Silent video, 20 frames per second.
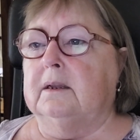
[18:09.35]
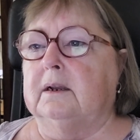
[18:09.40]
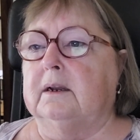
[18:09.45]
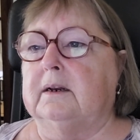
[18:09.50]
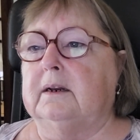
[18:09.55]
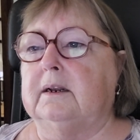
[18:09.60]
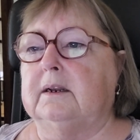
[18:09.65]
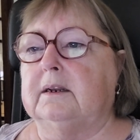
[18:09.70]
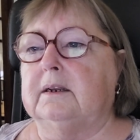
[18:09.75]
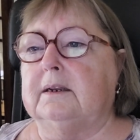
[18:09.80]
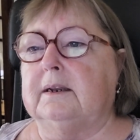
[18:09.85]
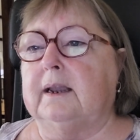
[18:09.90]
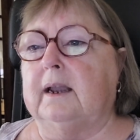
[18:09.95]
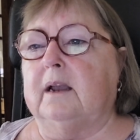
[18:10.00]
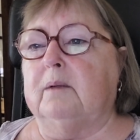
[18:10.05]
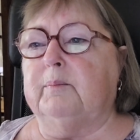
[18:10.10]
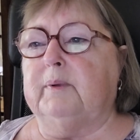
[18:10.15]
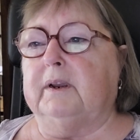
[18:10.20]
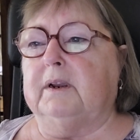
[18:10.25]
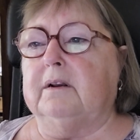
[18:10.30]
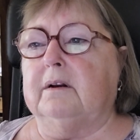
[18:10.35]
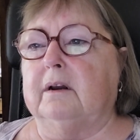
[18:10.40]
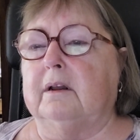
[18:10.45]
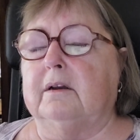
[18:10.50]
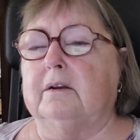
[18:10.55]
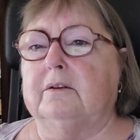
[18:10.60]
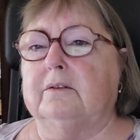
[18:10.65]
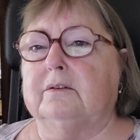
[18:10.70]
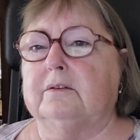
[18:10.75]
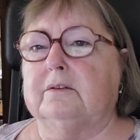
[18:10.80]
and it can get a bit
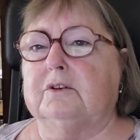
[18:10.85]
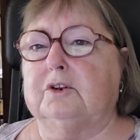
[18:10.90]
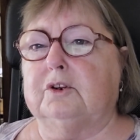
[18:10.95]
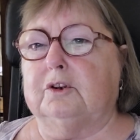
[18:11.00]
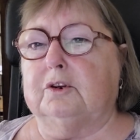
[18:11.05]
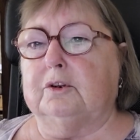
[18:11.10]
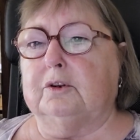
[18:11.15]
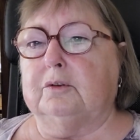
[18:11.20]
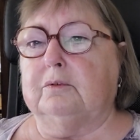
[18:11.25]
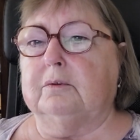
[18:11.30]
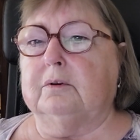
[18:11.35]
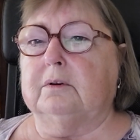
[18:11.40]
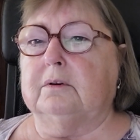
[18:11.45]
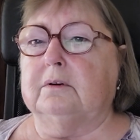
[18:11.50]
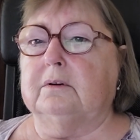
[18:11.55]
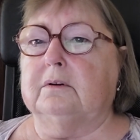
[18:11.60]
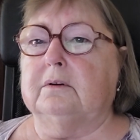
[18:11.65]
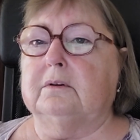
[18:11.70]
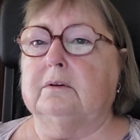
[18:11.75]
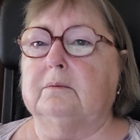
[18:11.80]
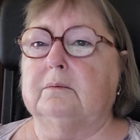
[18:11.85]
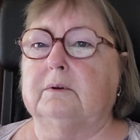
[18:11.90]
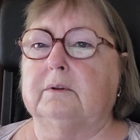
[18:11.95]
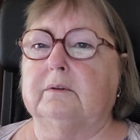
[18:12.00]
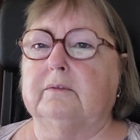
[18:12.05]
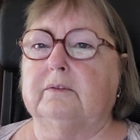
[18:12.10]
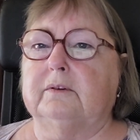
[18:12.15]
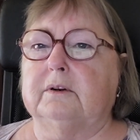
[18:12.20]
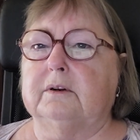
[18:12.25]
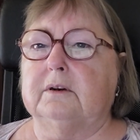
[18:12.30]
close to, oh, what
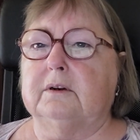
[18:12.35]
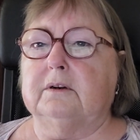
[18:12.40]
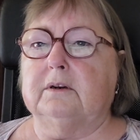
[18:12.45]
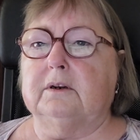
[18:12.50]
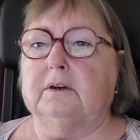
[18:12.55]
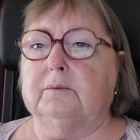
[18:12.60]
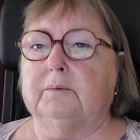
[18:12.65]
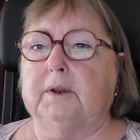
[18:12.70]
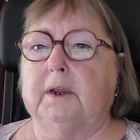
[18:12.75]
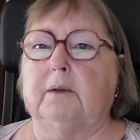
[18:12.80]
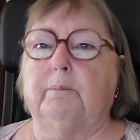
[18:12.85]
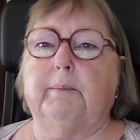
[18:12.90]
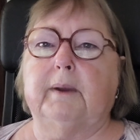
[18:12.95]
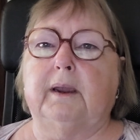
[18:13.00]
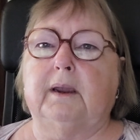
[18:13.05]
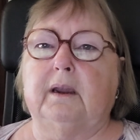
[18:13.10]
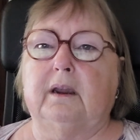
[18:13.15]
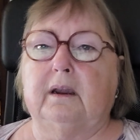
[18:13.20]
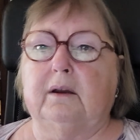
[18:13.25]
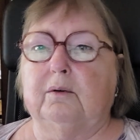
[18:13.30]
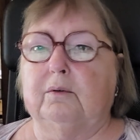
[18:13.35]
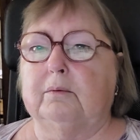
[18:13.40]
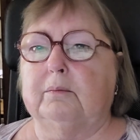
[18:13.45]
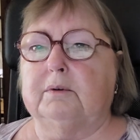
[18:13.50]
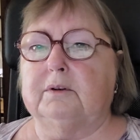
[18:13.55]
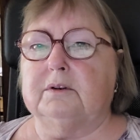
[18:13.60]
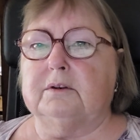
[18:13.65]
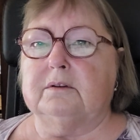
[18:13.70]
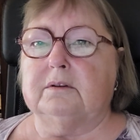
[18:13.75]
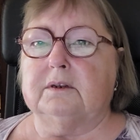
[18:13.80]
the fuck, I'll go and get a baguette, or
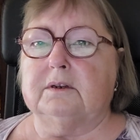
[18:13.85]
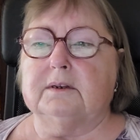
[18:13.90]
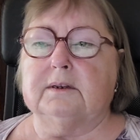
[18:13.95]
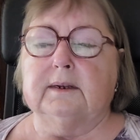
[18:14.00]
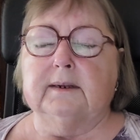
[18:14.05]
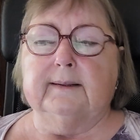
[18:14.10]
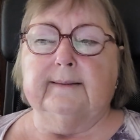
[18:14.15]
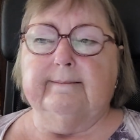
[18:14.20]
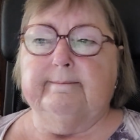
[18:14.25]
we'll do this.